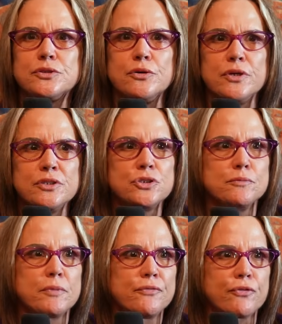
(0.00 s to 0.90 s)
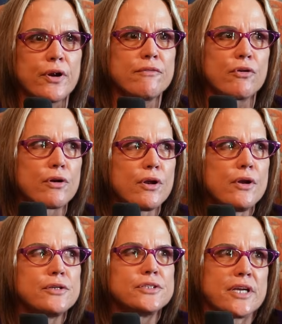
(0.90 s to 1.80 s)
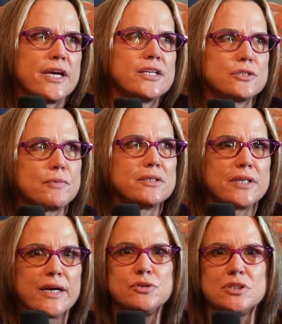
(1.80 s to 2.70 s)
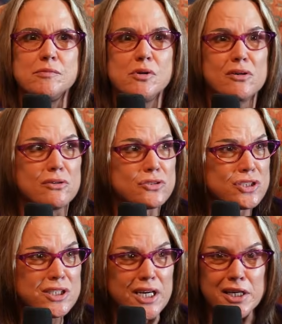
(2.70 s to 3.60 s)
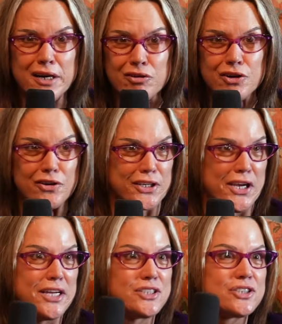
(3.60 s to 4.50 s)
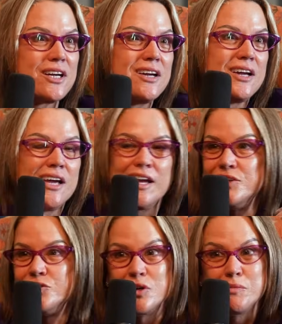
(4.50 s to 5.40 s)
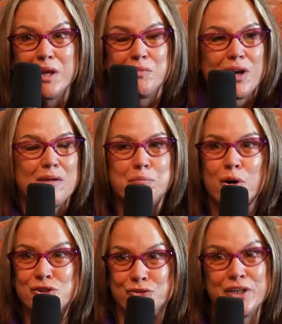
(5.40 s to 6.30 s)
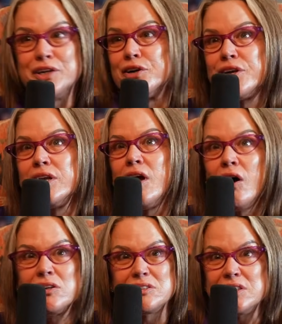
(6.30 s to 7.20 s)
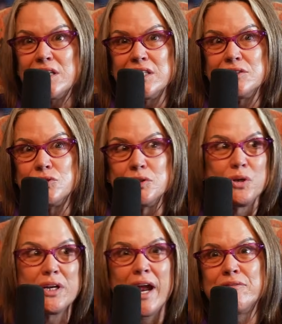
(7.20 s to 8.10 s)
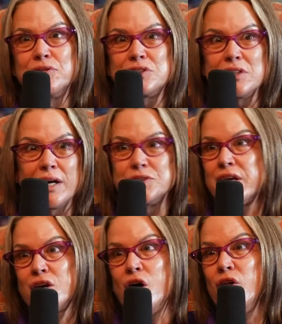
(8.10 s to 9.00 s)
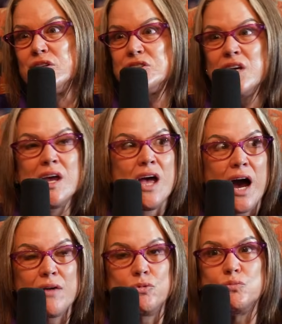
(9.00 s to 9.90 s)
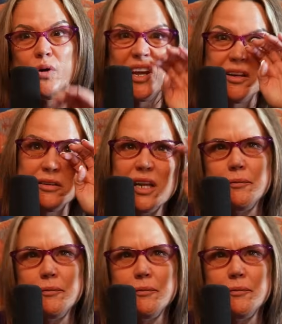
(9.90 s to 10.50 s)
So it took me forever to catch. And my dad would tell my uncle, "She ain't never going to catch." You know what I mean? But I persevered. And honestly, I didn't really win an average till I was out of college. I would win.